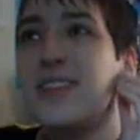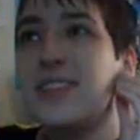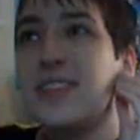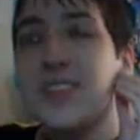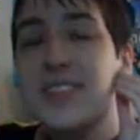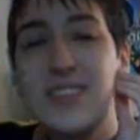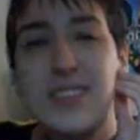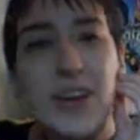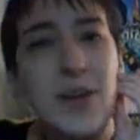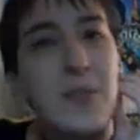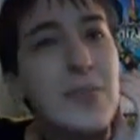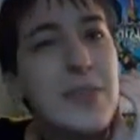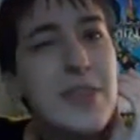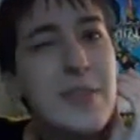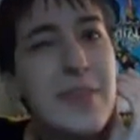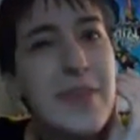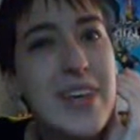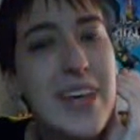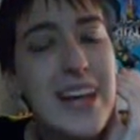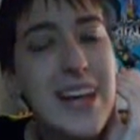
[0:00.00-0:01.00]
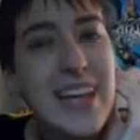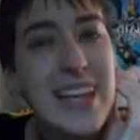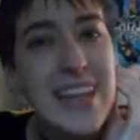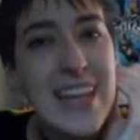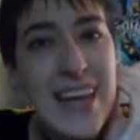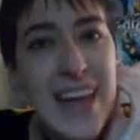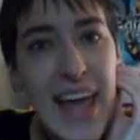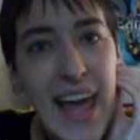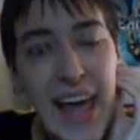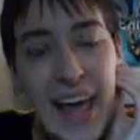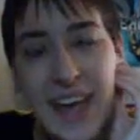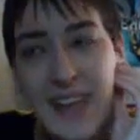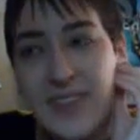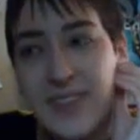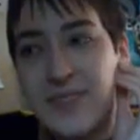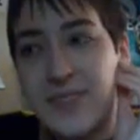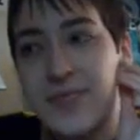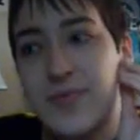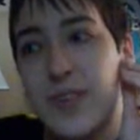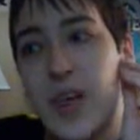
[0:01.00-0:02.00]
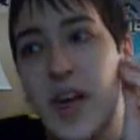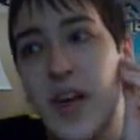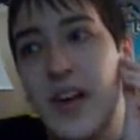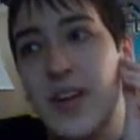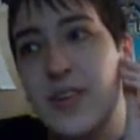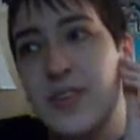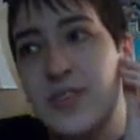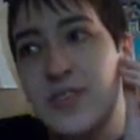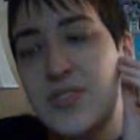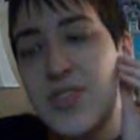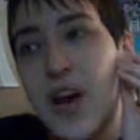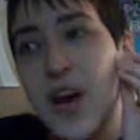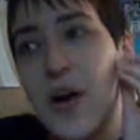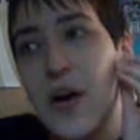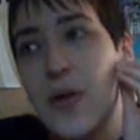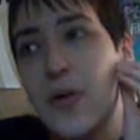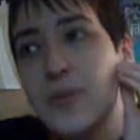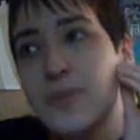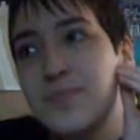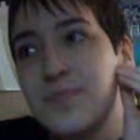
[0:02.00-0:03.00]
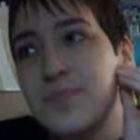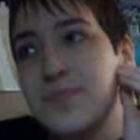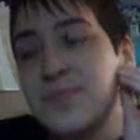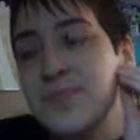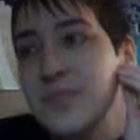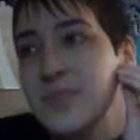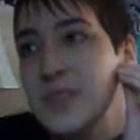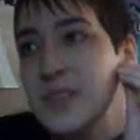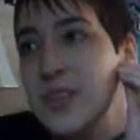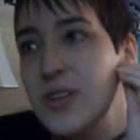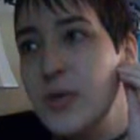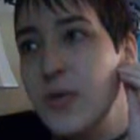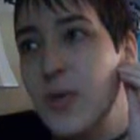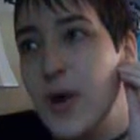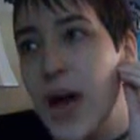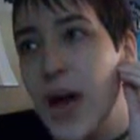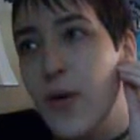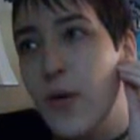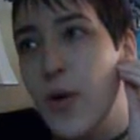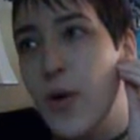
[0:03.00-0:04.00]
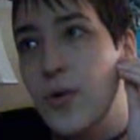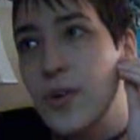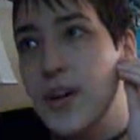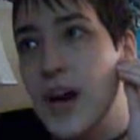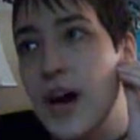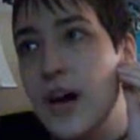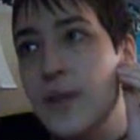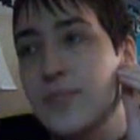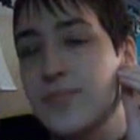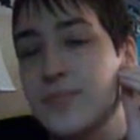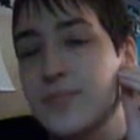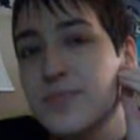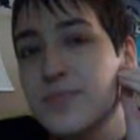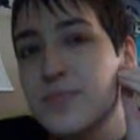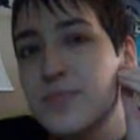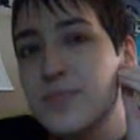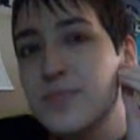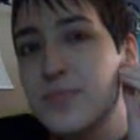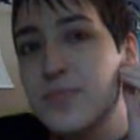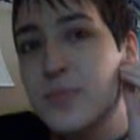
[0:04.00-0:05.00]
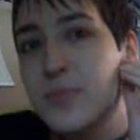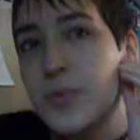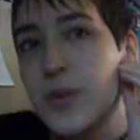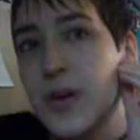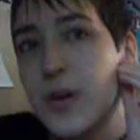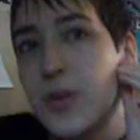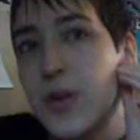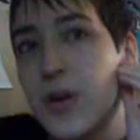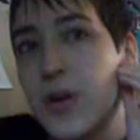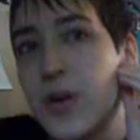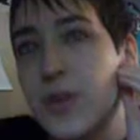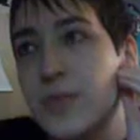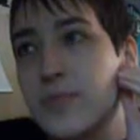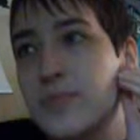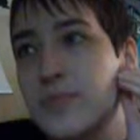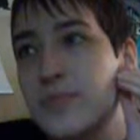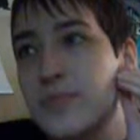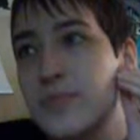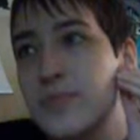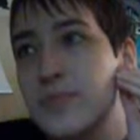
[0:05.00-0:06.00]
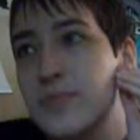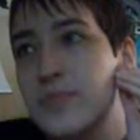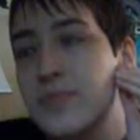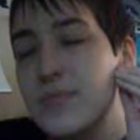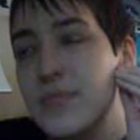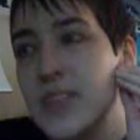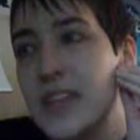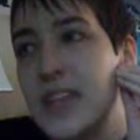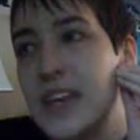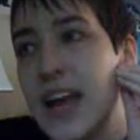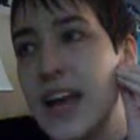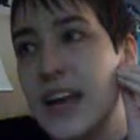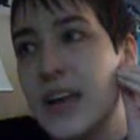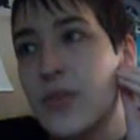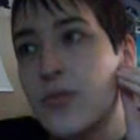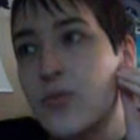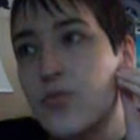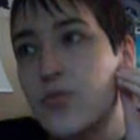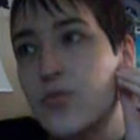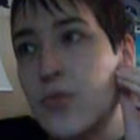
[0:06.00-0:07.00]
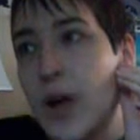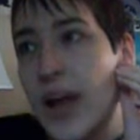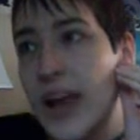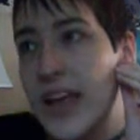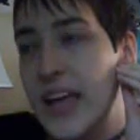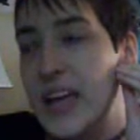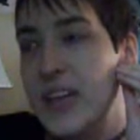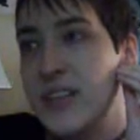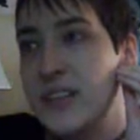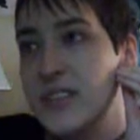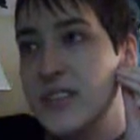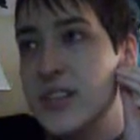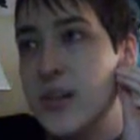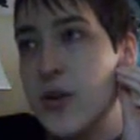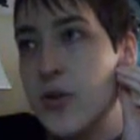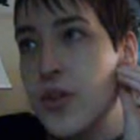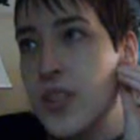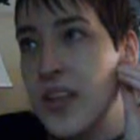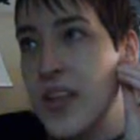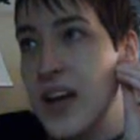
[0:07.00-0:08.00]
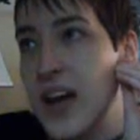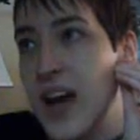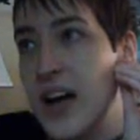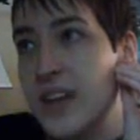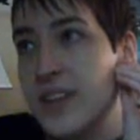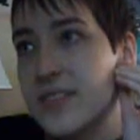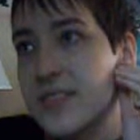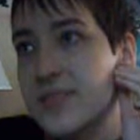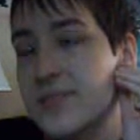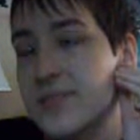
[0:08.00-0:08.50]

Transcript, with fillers: let's start with the beginning of the day. So when I woke up, we were getting ready to go to the con.